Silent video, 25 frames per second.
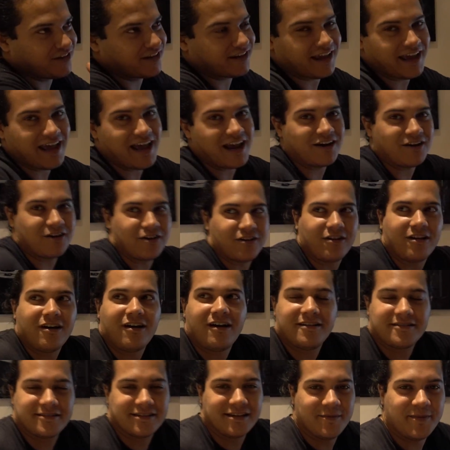like Haggard
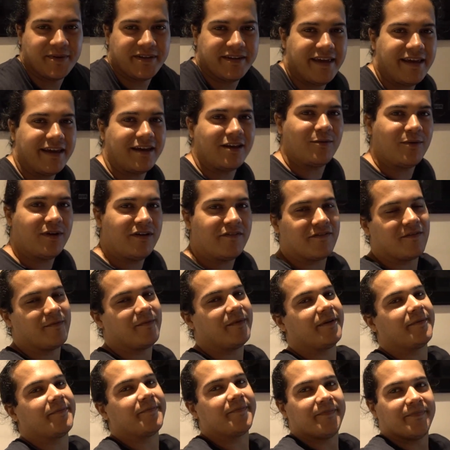Garage gonna be taken away from
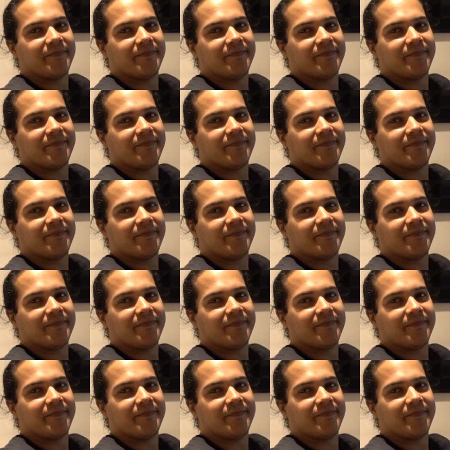me.